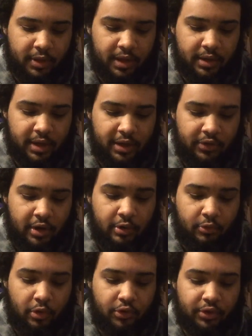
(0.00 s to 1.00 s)
and Nese
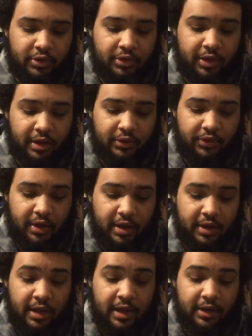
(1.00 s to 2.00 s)
rolls onto the
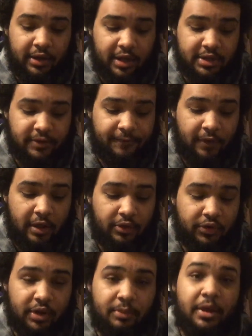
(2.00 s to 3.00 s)
outside, and Takeshita
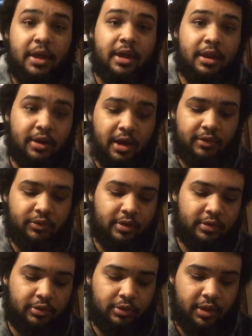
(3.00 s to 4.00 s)
follows him and dives
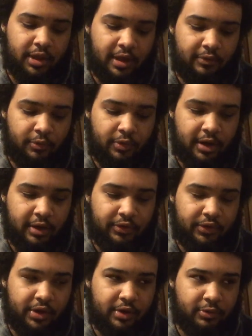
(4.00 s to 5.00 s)
onto the everyone
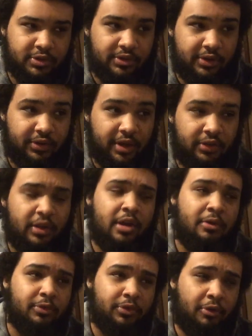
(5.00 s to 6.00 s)
outside, which in this case
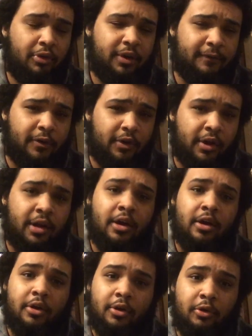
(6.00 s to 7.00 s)
was Ari Daivari,
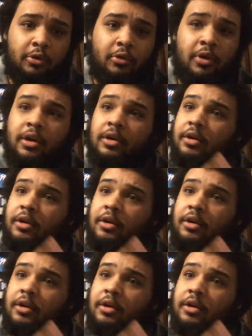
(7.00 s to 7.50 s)
who